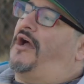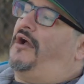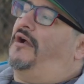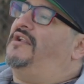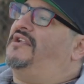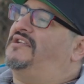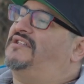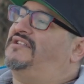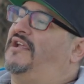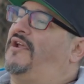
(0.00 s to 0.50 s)
going
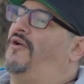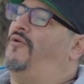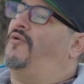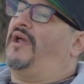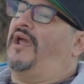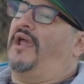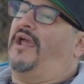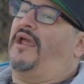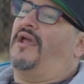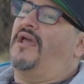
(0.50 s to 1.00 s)
to say,
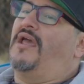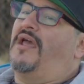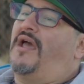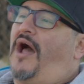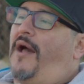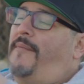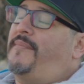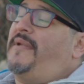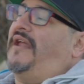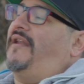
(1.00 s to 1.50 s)
okay,
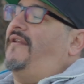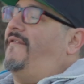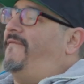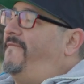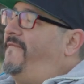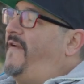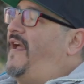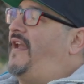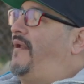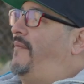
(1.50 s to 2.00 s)
I'm getting
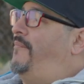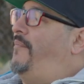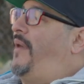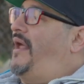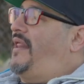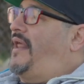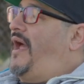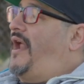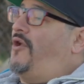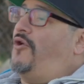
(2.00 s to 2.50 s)
offended
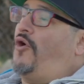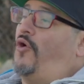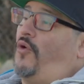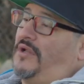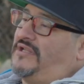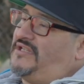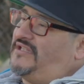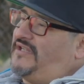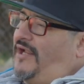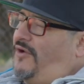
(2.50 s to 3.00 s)
by that. No,
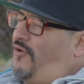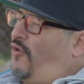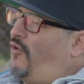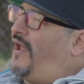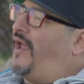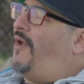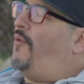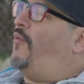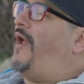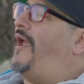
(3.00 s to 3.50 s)
it's saying,
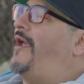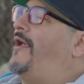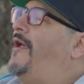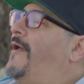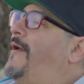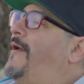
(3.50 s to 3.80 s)
okay, wait,